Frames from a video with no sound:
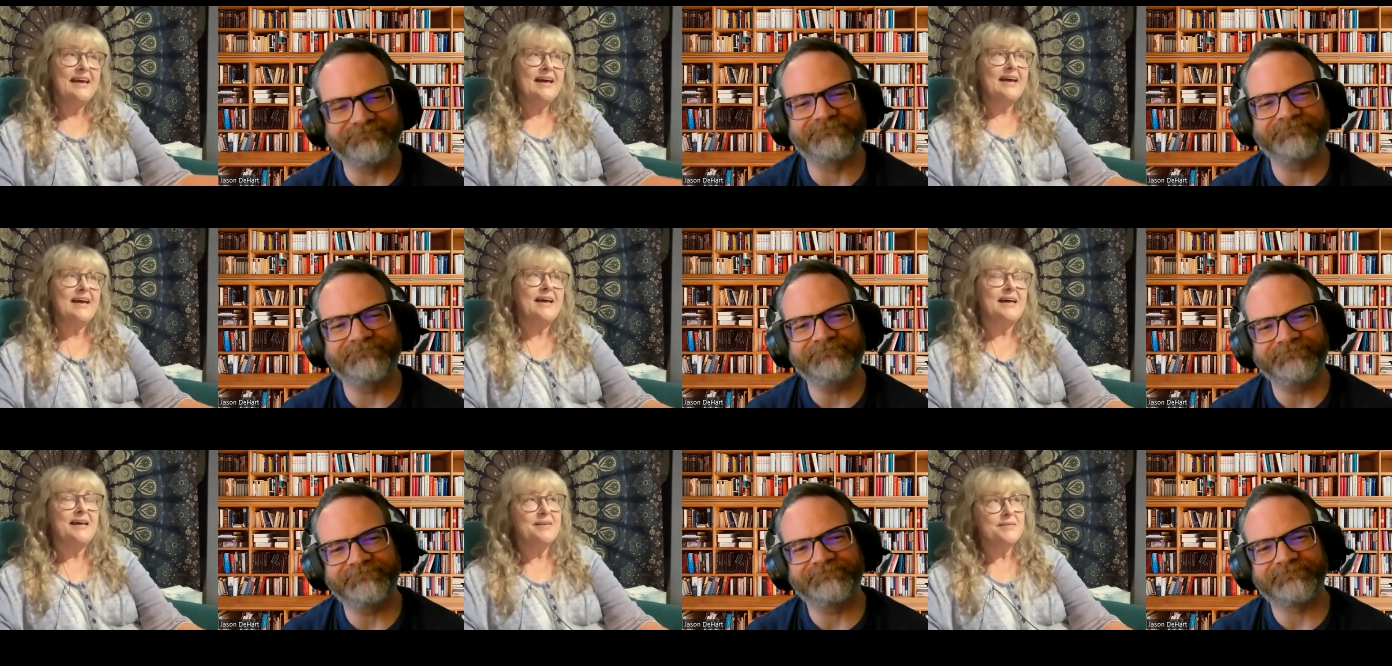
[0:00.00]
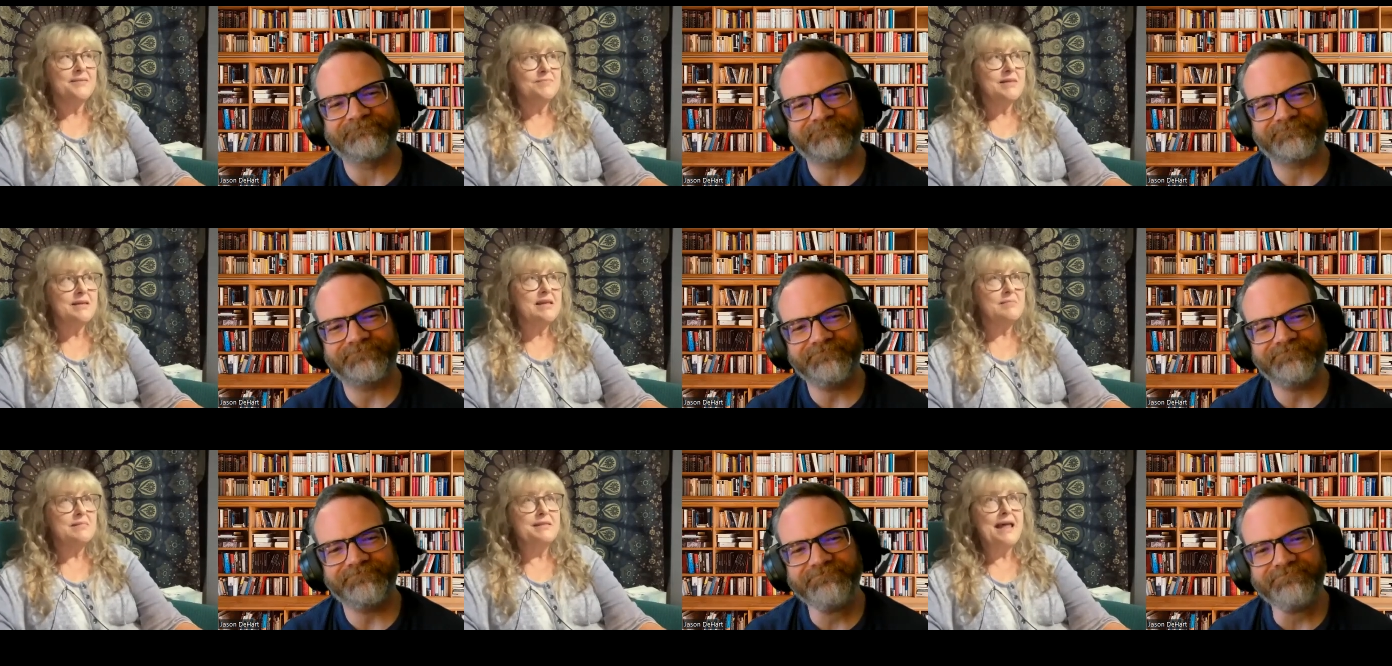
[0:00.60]
Speaker 1: Uh,
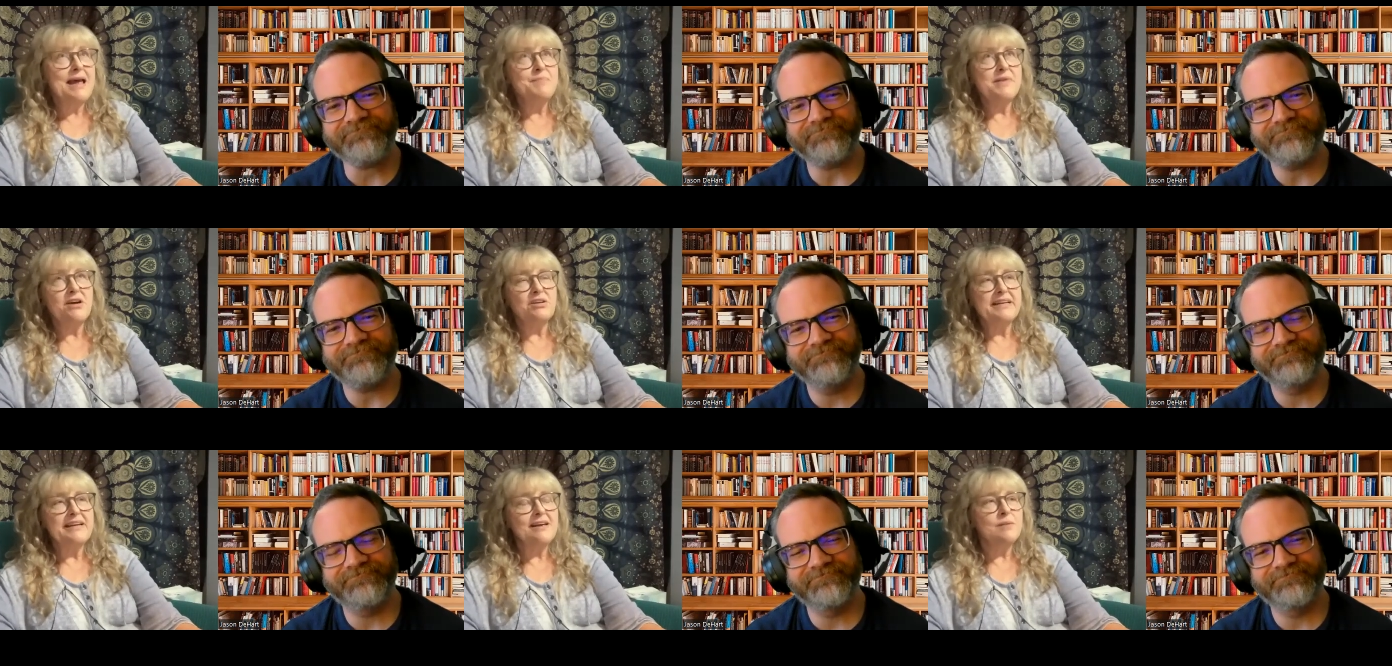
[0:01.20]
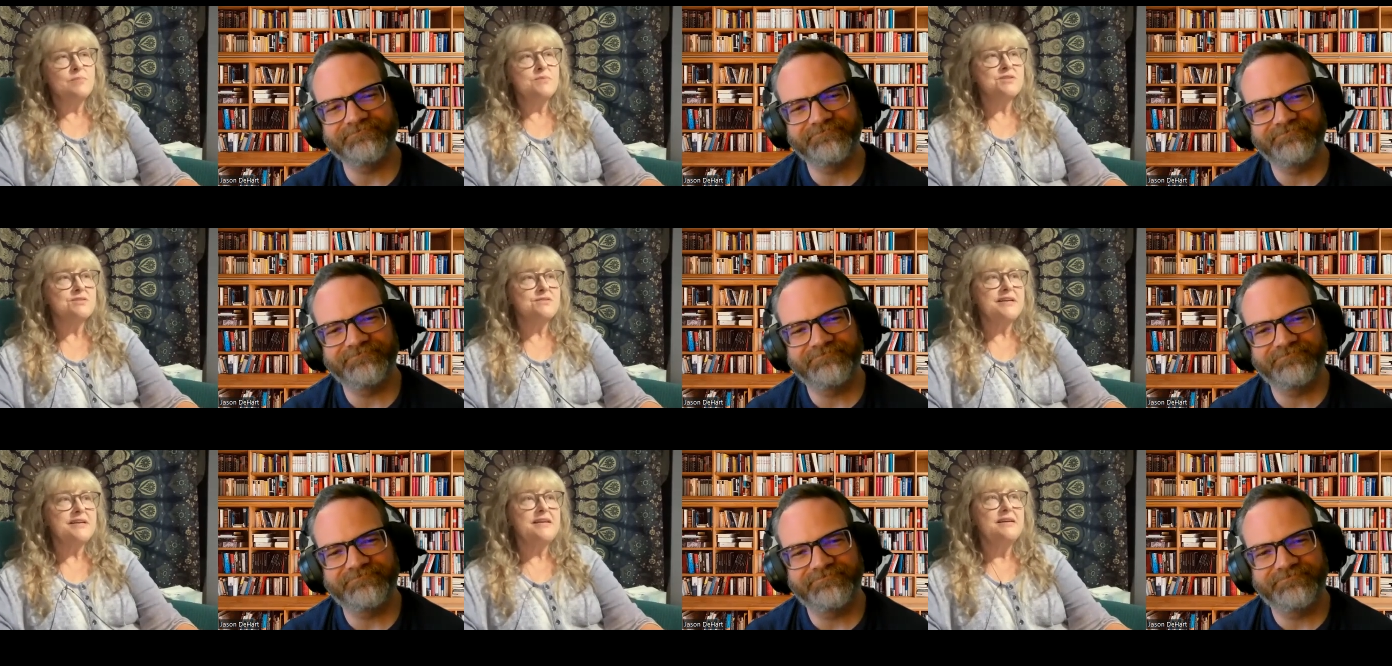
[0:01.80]
Nightmare on Elm
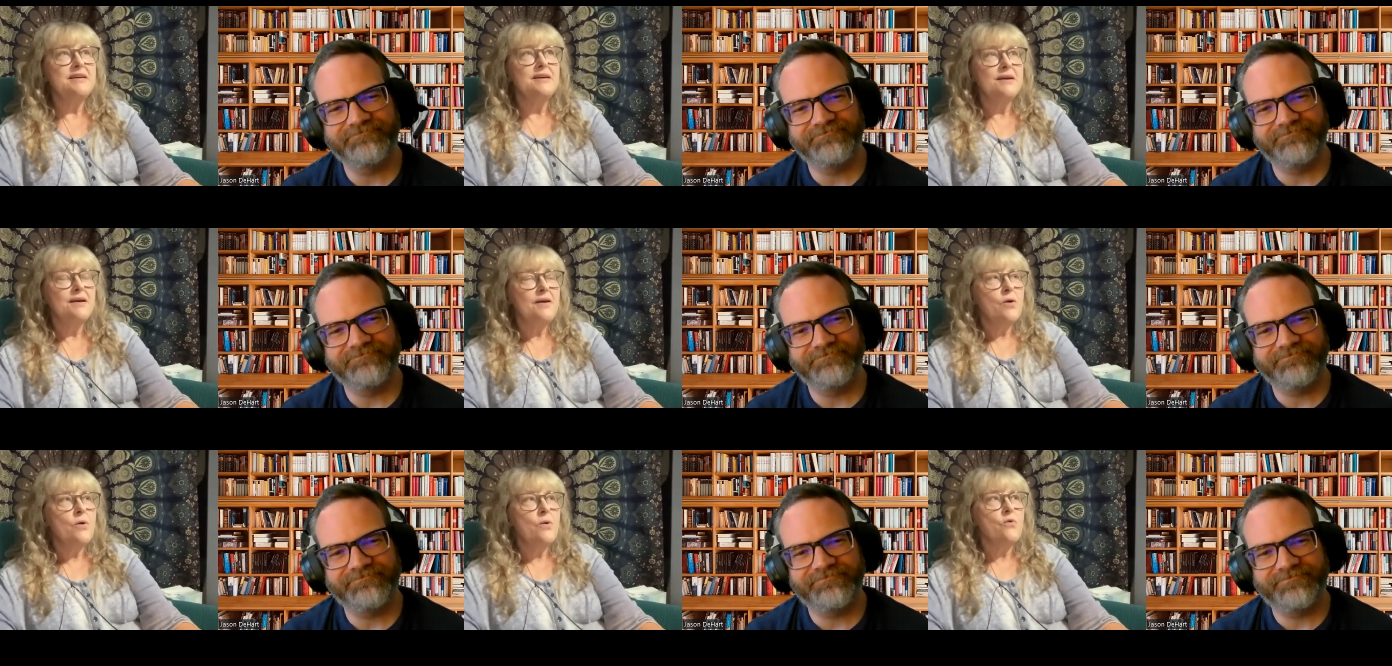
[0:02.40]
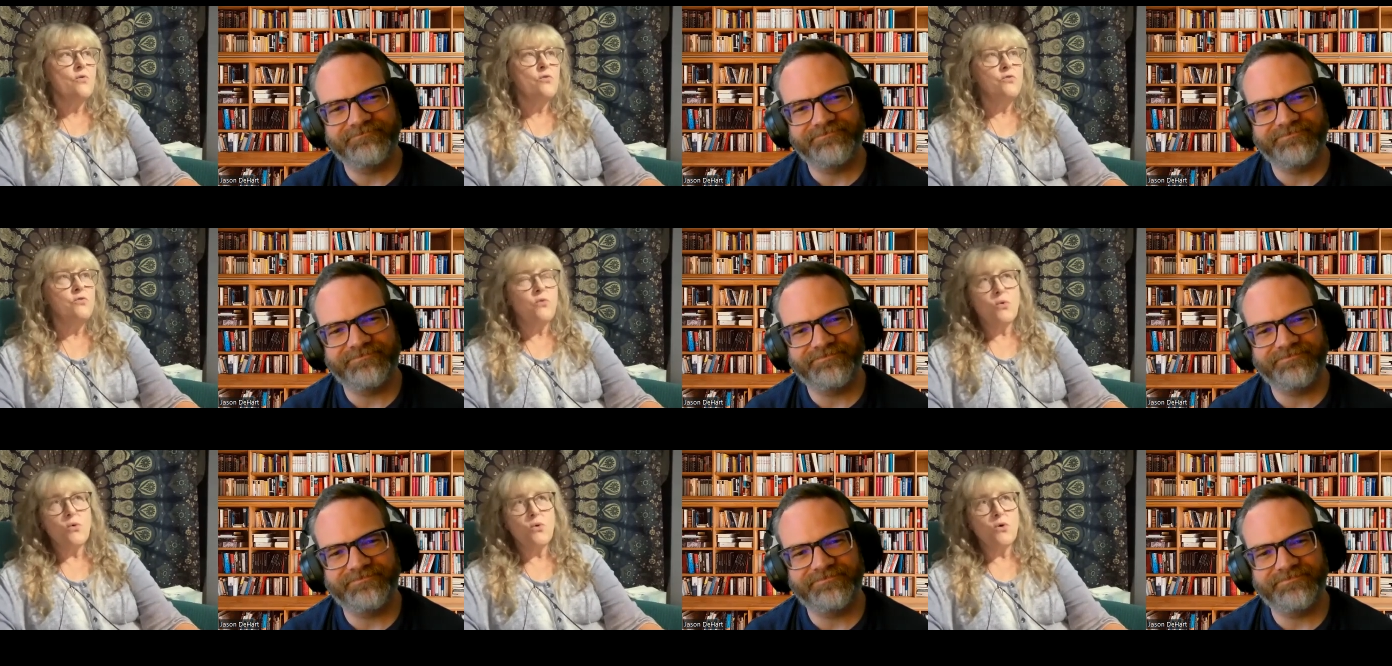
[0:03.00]
Street.
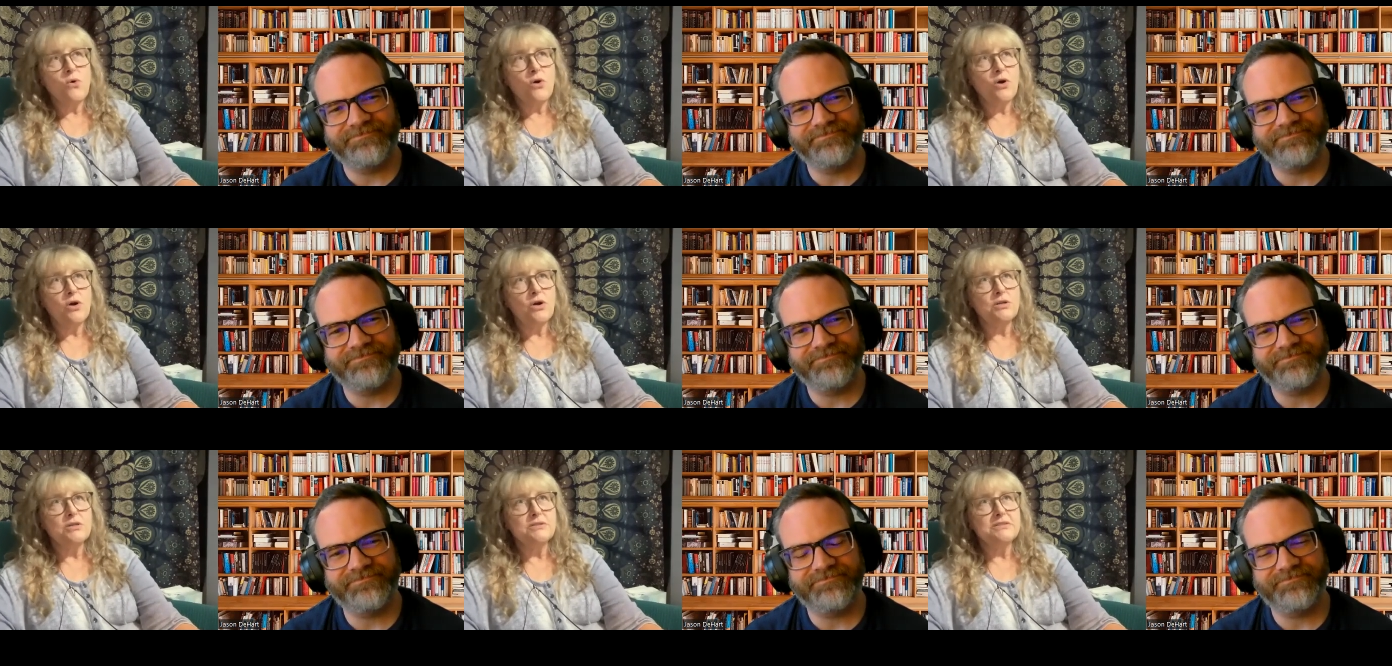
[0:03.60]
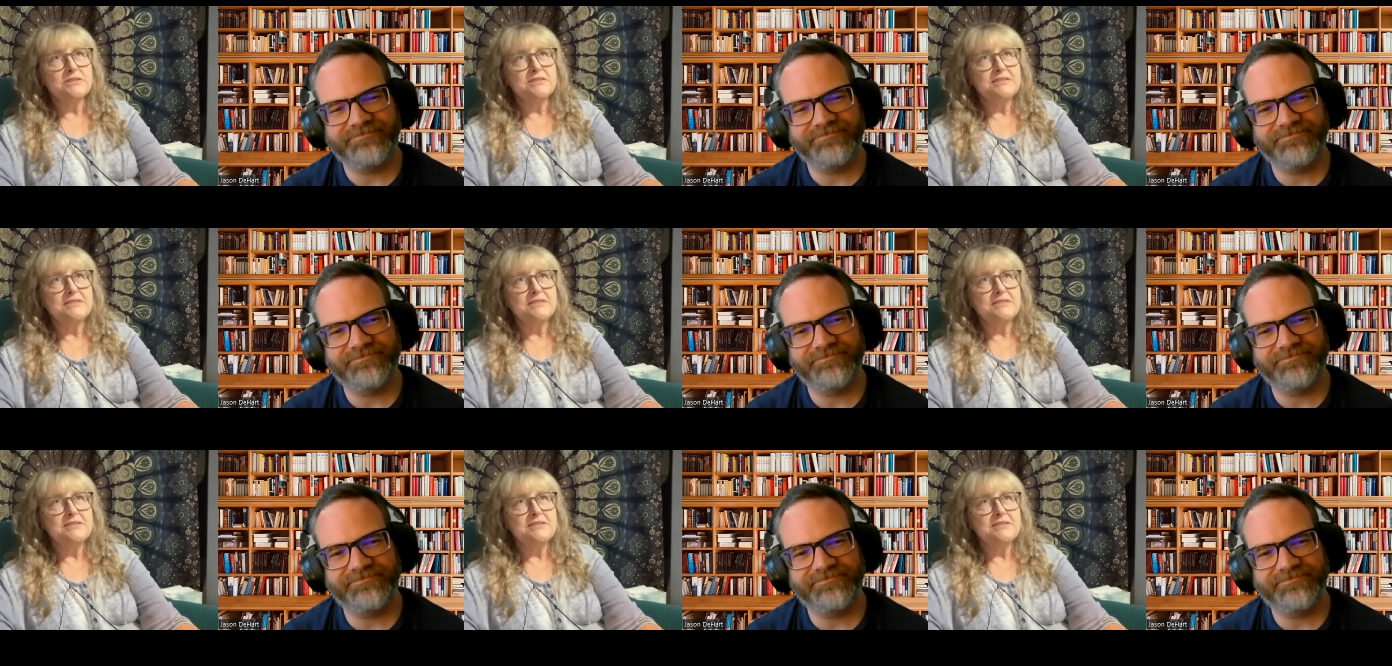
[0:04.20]
For